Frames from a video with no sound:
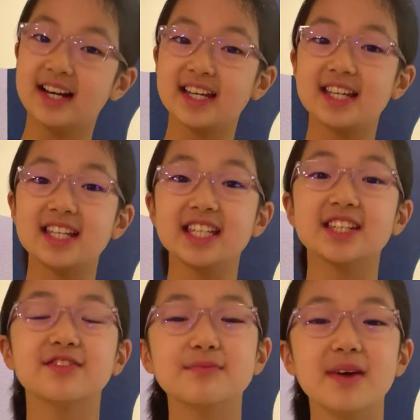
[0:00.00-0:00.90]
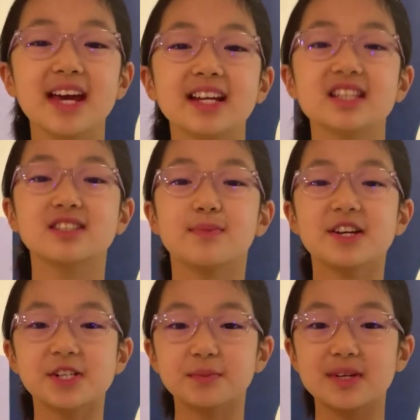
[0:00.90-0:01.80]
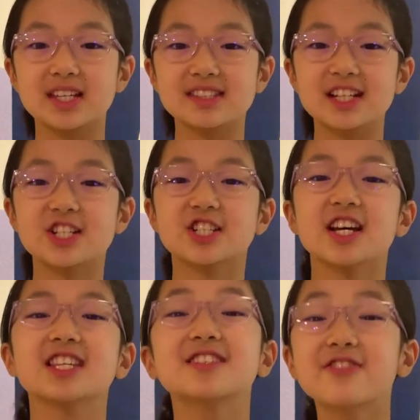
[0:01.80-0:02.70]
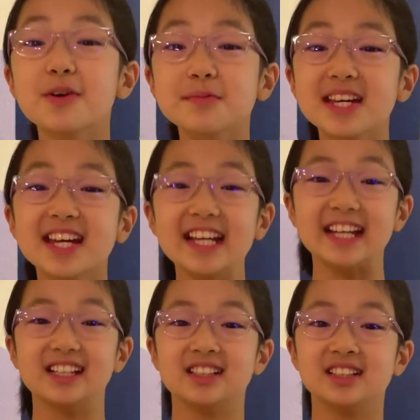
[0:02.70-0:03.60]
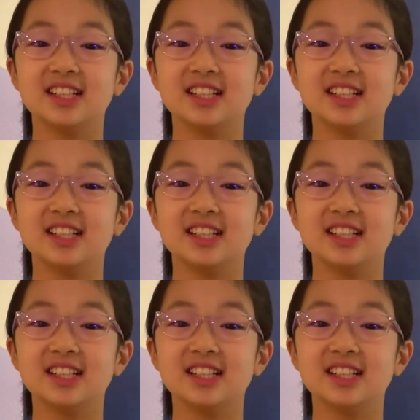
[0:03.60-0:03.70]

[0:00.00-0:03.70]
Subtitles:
He even made a special pizza just for me.